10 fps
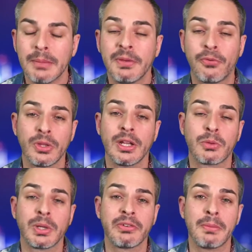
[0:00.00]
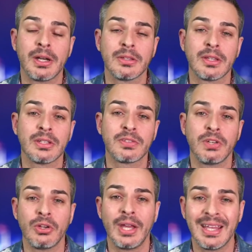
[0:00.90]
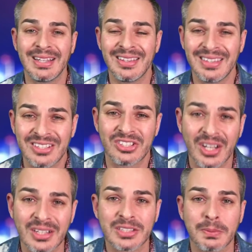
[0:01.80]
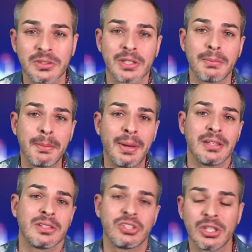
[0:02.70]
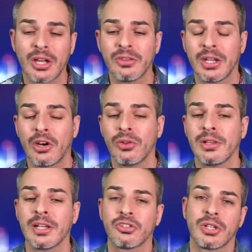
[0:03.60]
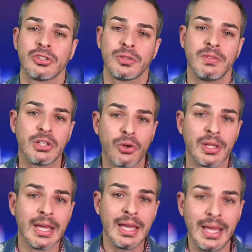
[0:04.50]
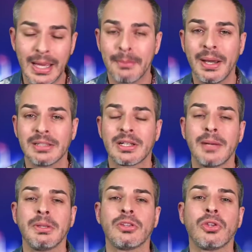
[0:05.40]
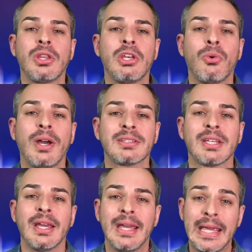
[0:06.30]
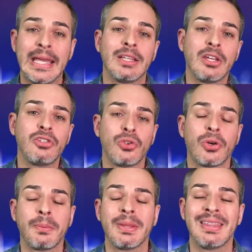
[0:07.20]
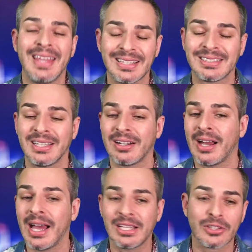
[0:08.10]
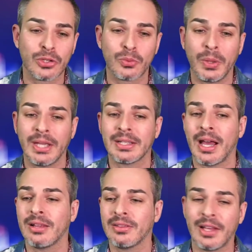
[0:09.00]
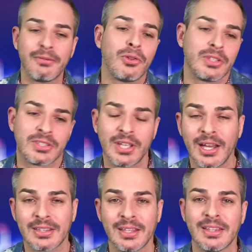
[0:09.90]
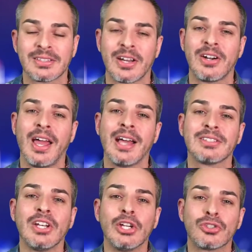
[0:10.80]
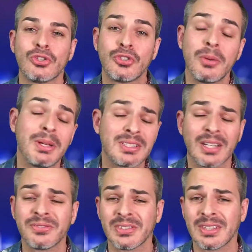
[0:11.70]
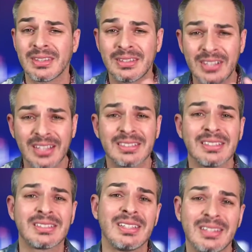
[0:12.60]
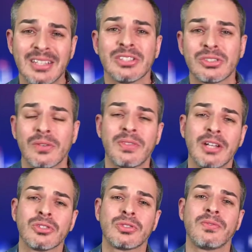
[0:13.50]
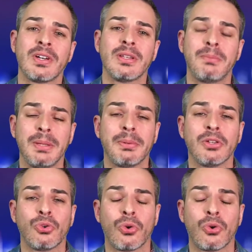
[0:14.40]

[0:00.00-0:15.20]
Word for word: Before that, a quick reminder that this video and this channel is sponsored by M-Byte, and check out their all-electric SUV called M-Byte coming to the US and Europe next year. I cannot wait. I love all this tech that this car has. So join myself and dozens of thousands of other people who